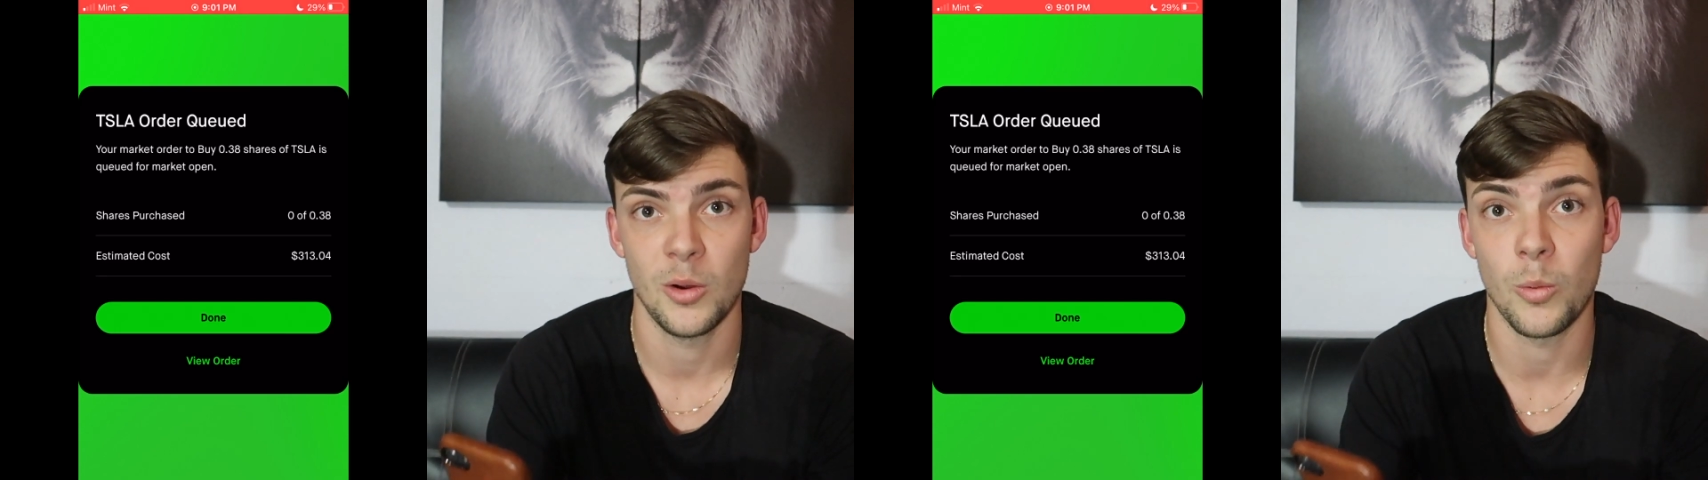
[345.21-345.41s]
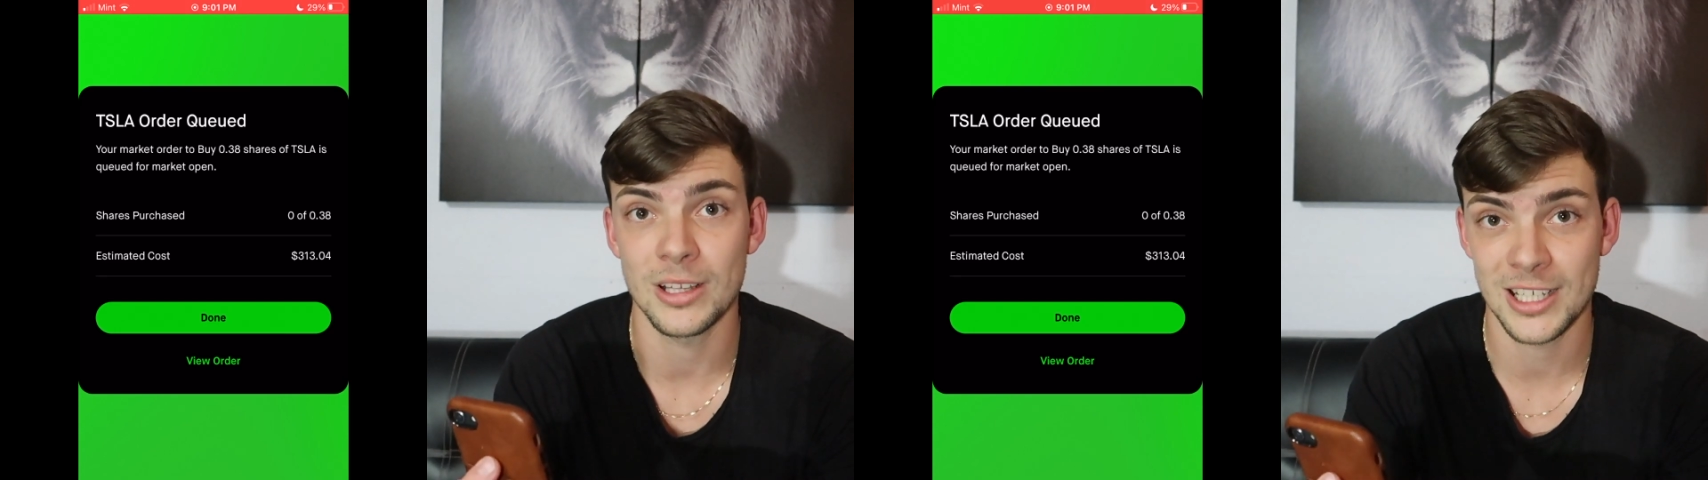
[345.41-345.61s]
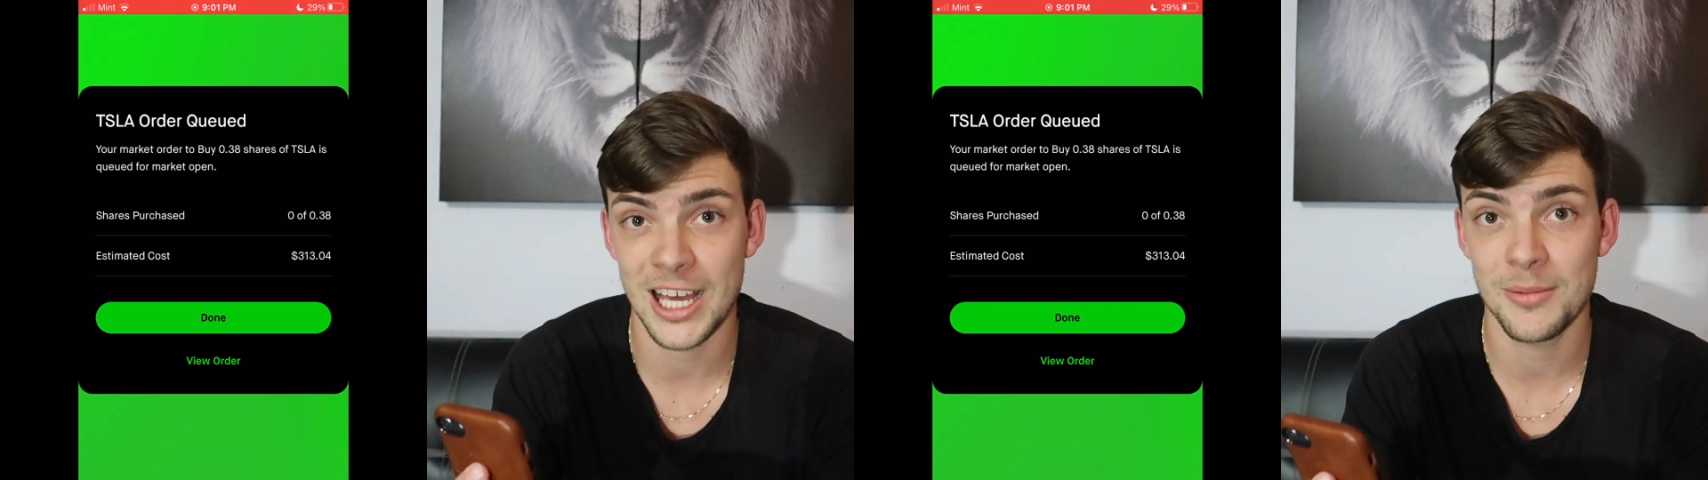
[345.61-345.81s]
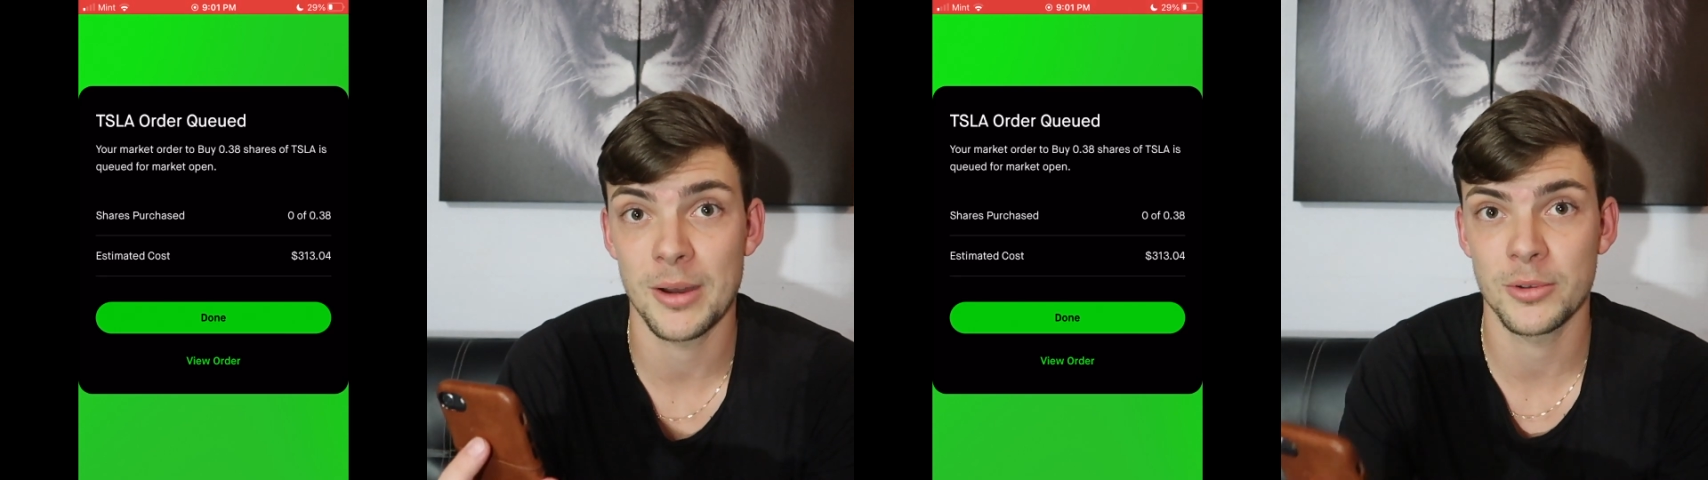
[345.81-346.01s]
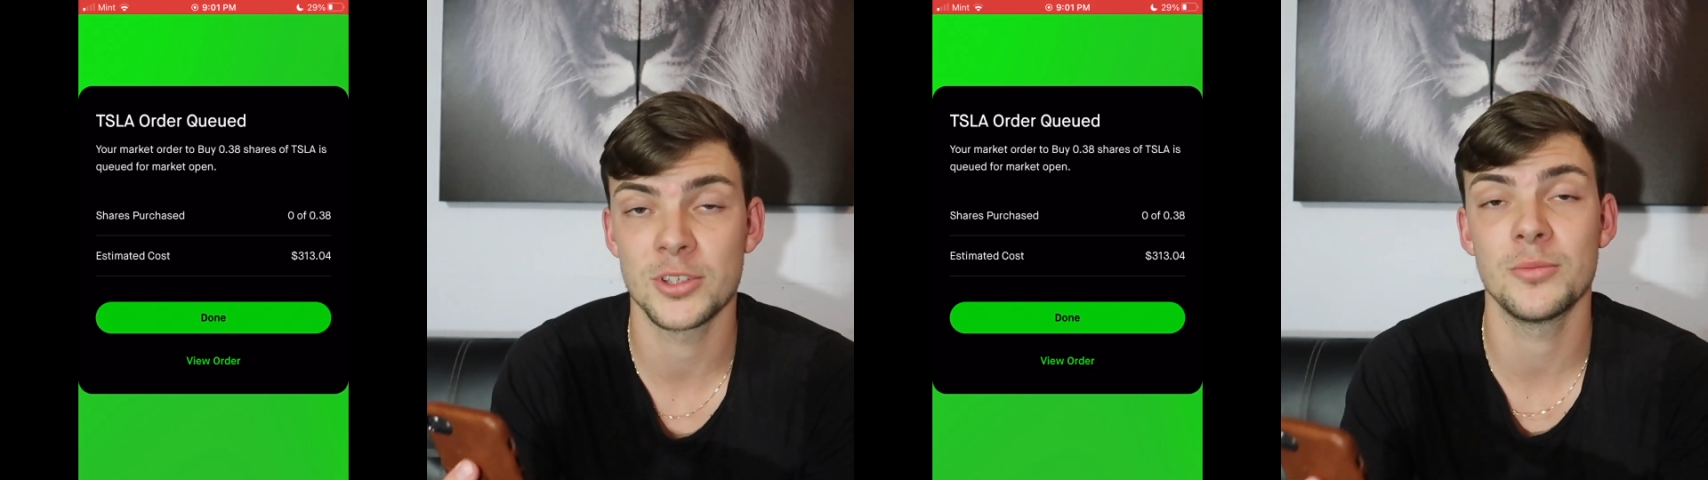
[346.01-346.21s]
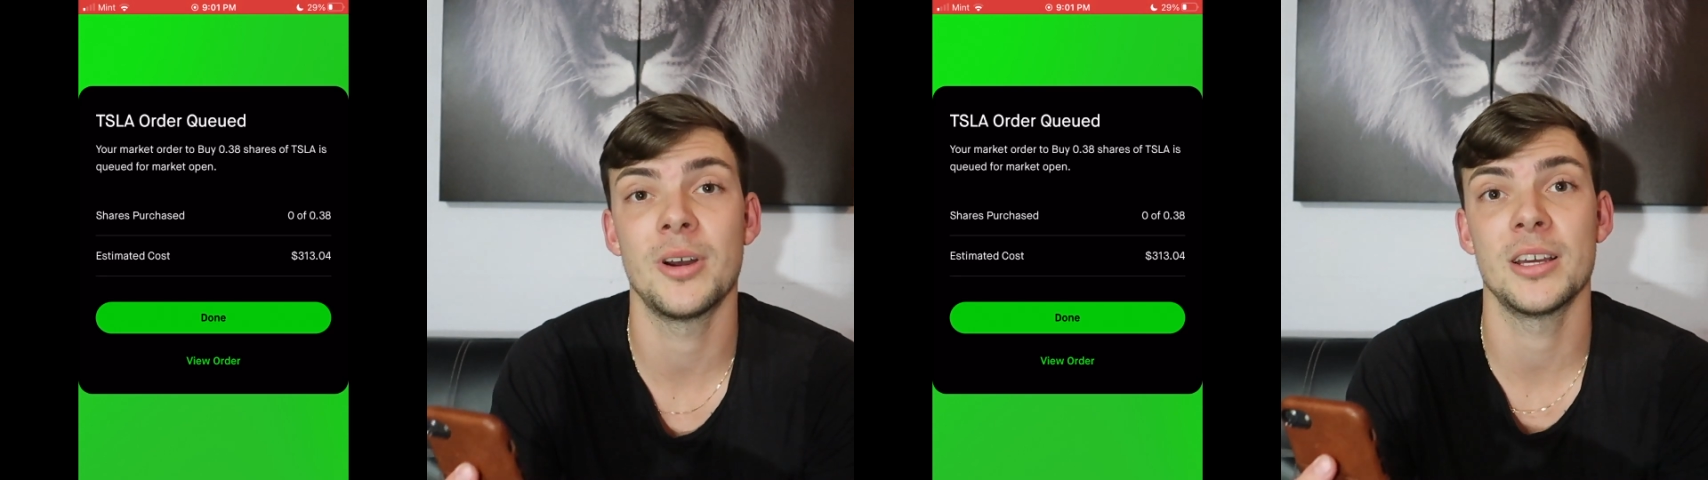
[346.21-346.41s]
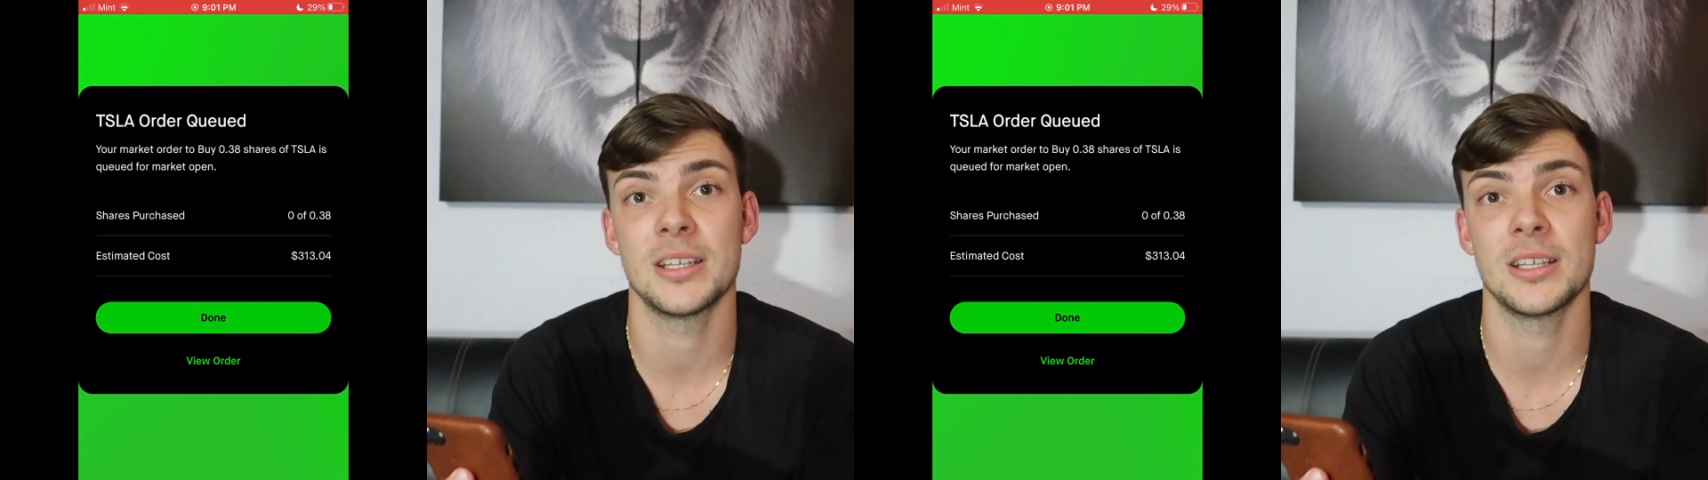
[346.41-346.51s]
One time I wanted to buy